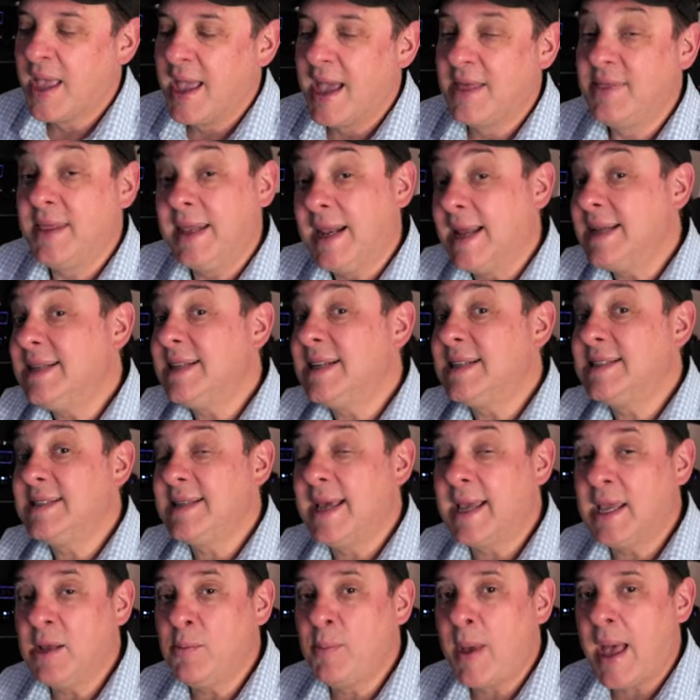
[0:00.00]
And then I did a
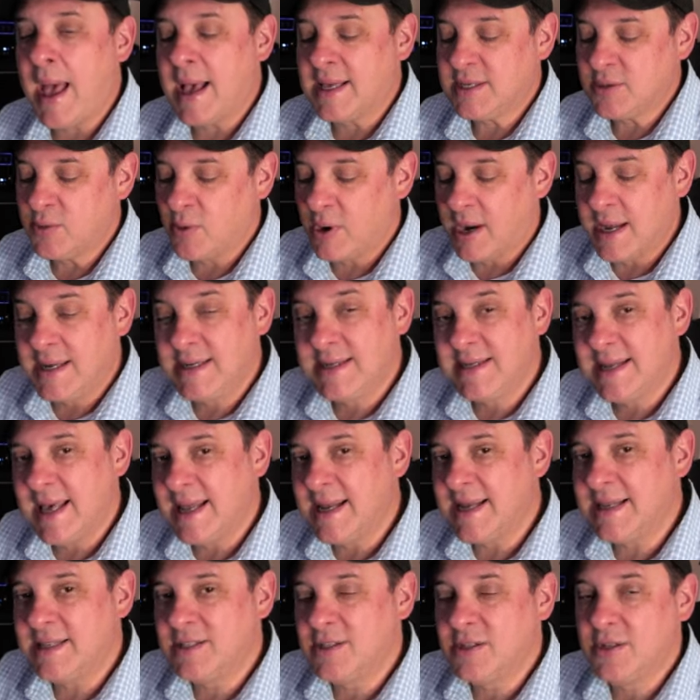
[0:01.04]
second pass where I set
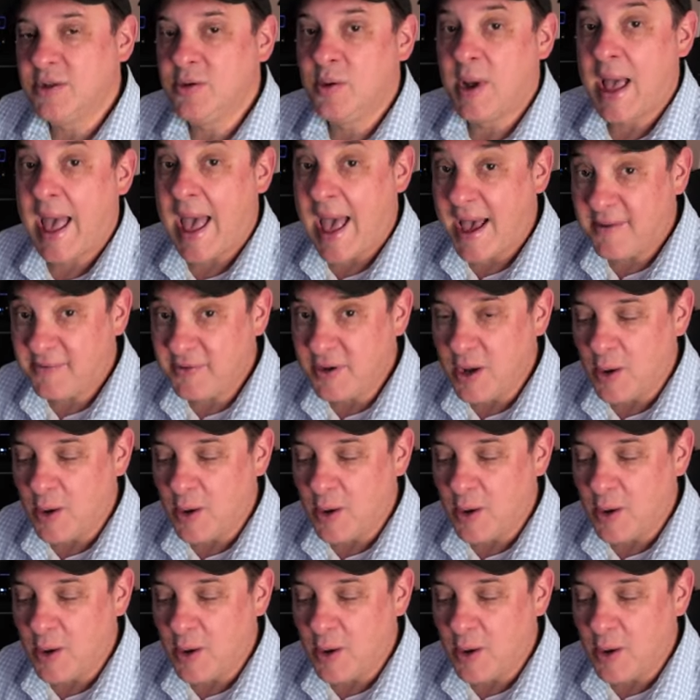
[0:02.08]
it to half